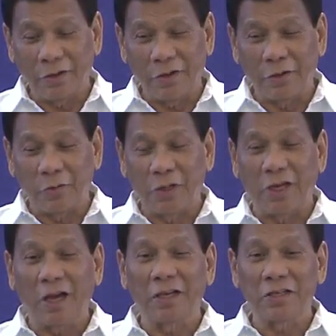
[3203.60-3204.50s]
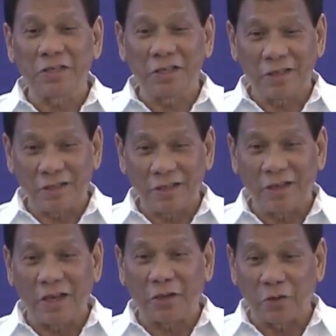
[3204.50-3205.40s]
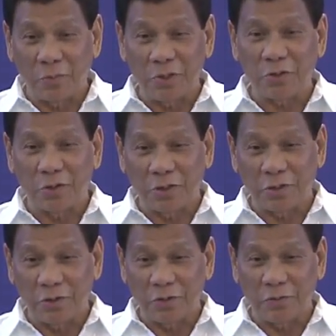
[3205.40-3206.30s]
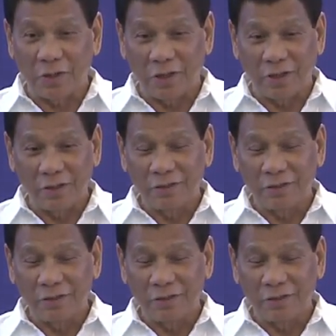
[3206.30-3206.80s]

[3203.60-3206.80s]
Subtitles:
when the High Commissioner of the